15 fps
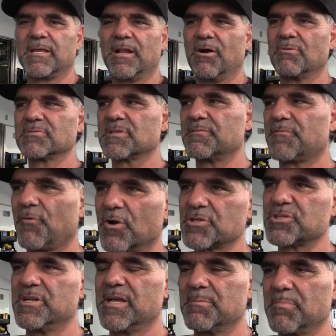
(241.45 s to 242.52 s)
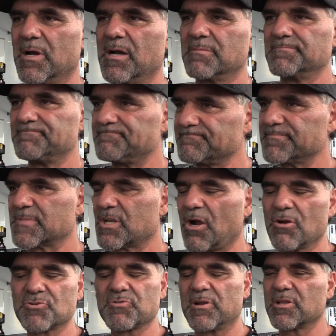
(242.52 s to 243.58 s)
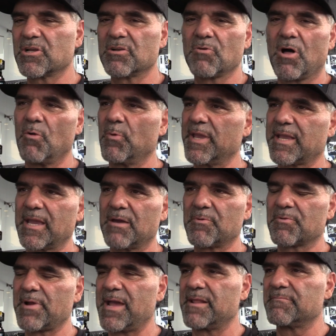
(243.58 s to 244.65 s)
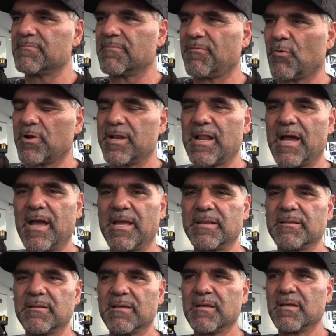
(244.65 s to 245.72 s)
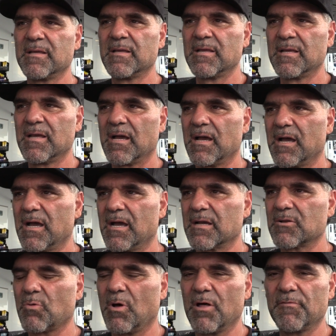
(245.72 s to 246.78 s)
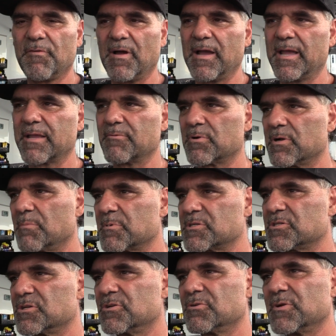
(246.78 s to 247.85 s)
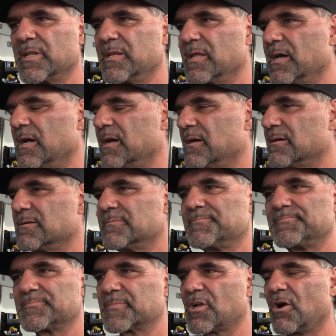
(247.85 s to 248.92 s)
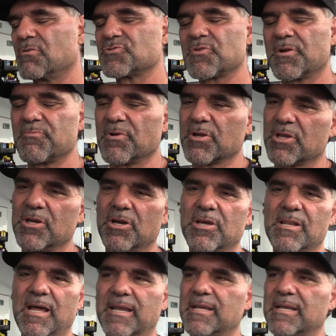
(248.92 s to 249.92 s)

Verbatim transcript: You know, it was unfortunate, but the car was running good all weekend. We ran 49 uh, qualifying. We are number two, and uh, the car was running real good.